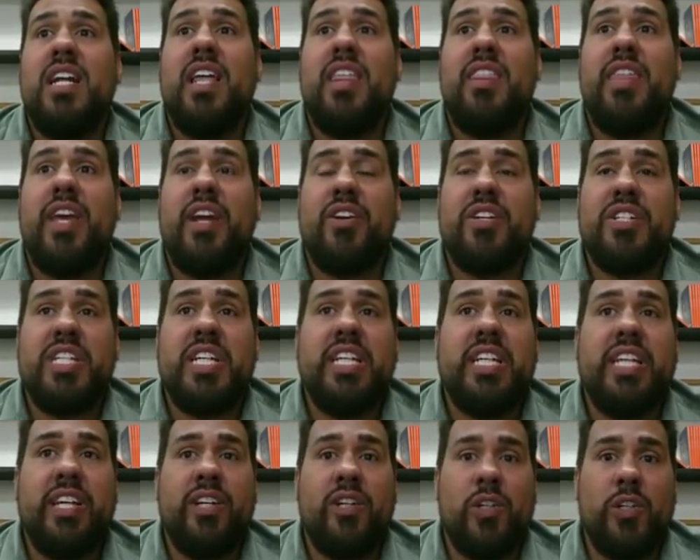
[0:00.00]
there is a
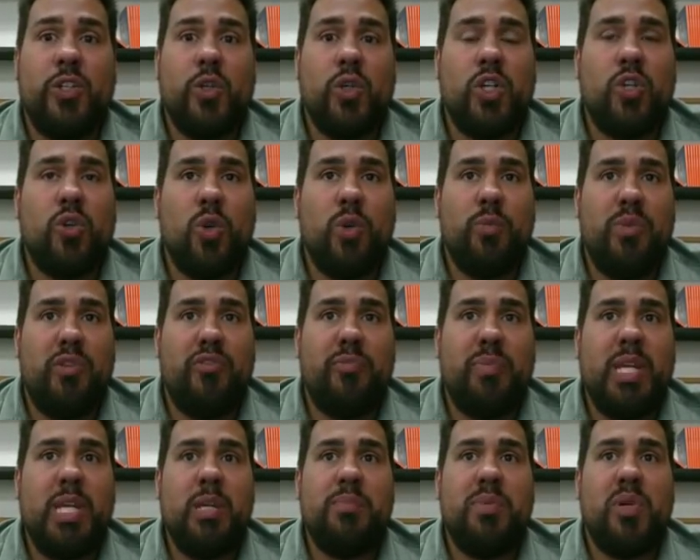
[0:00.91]
guild or a group
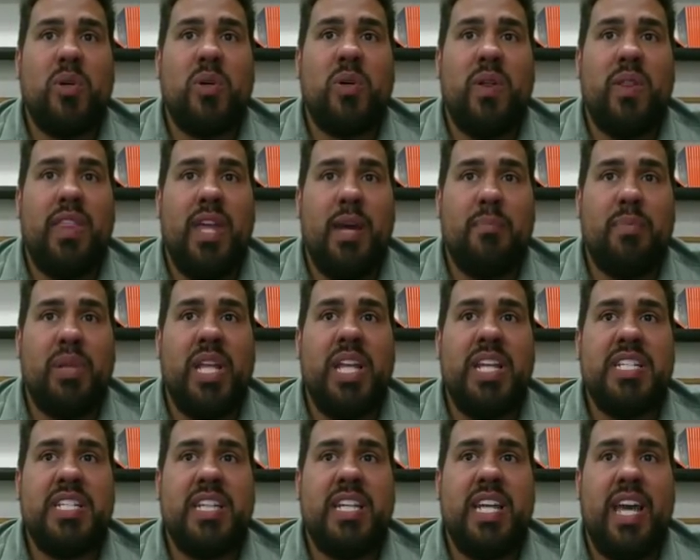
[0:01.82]
of people that
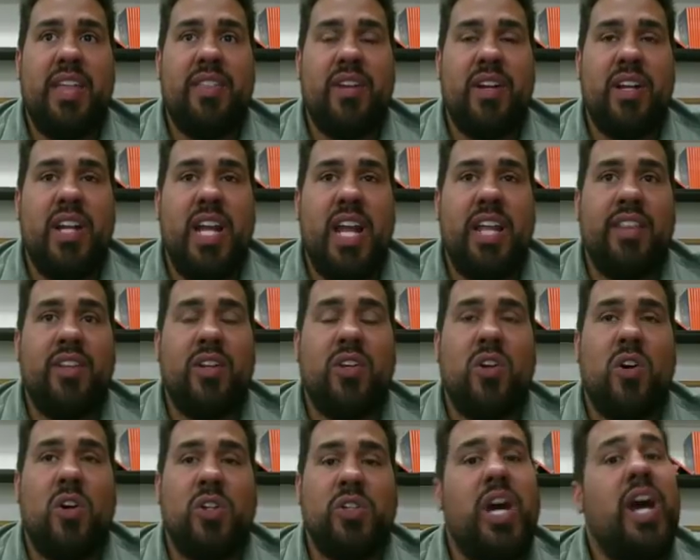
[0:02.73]
play together, and they're
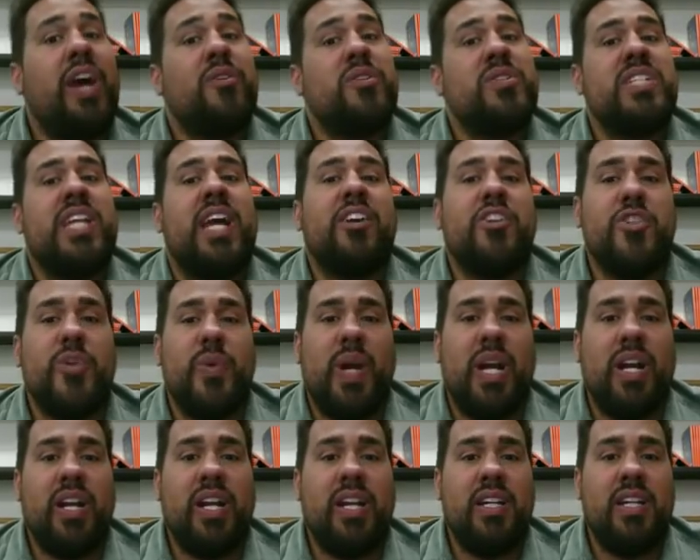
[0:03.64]
called Our
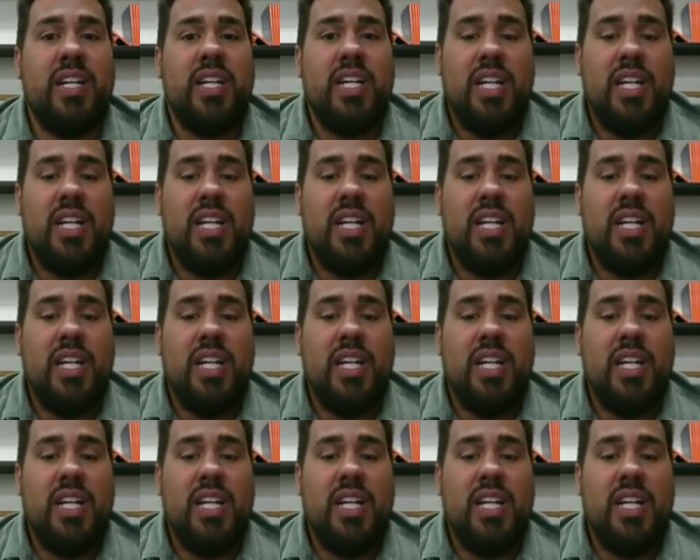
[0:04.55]
Sanctuary.